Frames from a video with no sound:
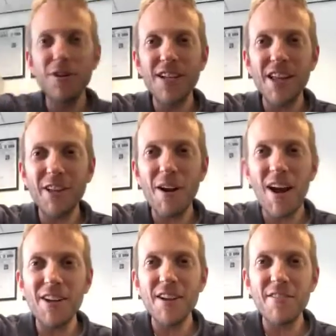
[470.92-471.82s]
on the
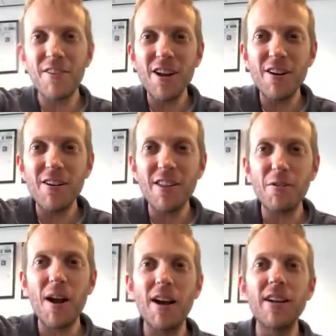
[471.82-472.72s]
ground, you have your ear to the
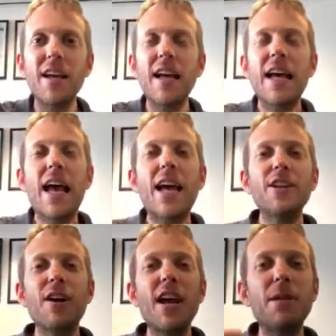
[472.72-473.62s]
ground, and
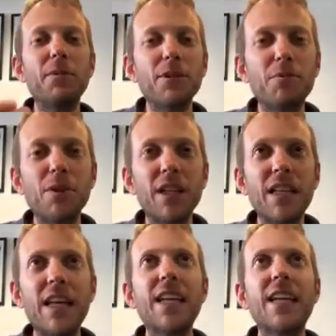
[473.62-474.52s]
you're able to really
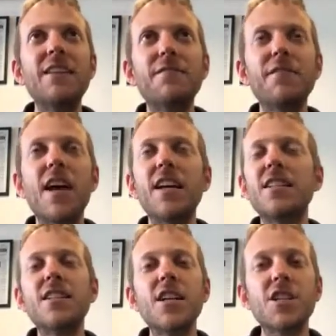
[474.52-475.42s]
like convey
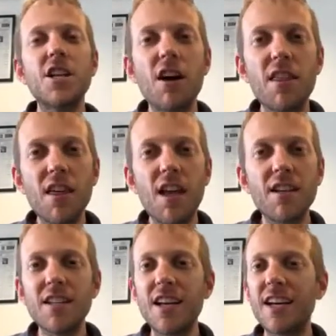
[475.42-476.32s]
in such an
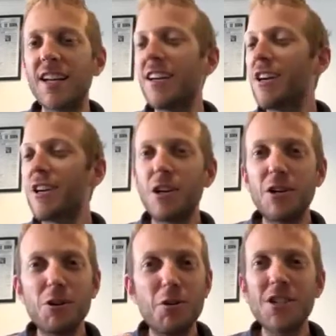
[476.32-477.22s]
authentic
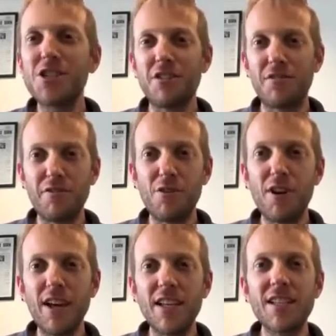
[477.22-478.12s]
Christian
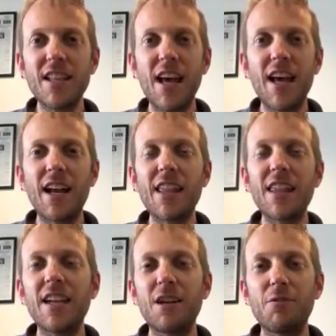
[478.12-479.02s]
voice that I
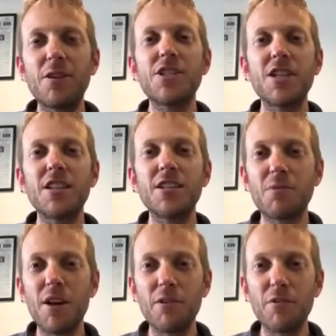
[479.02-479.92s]
think Christians
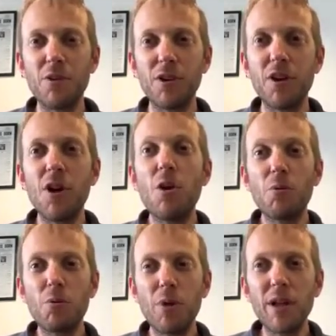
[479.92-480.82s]
around the world
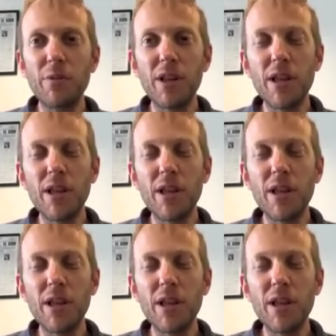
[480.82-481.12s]
really, really